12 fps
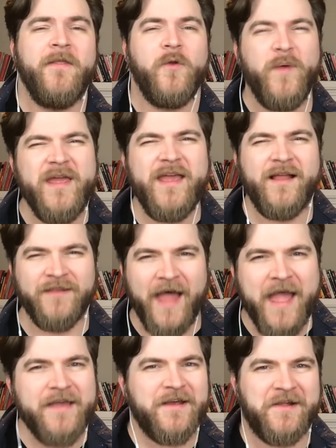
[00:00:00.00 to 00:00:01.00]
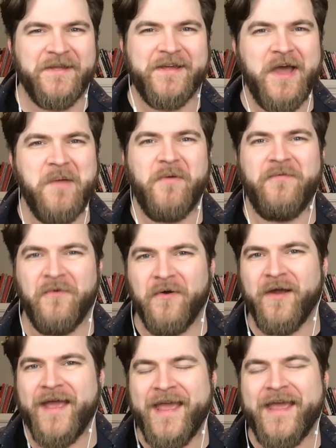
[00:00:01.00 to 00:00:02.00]
We like ClickUp
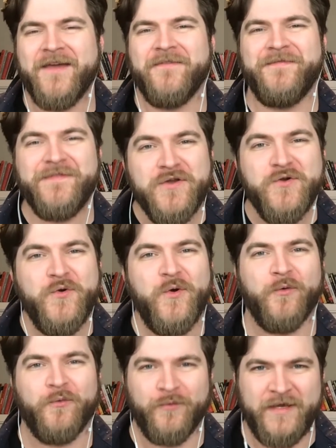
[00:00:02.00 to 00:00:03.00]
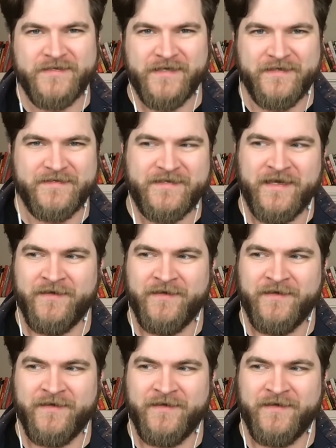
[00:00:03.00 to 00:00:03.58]
for a few reasons,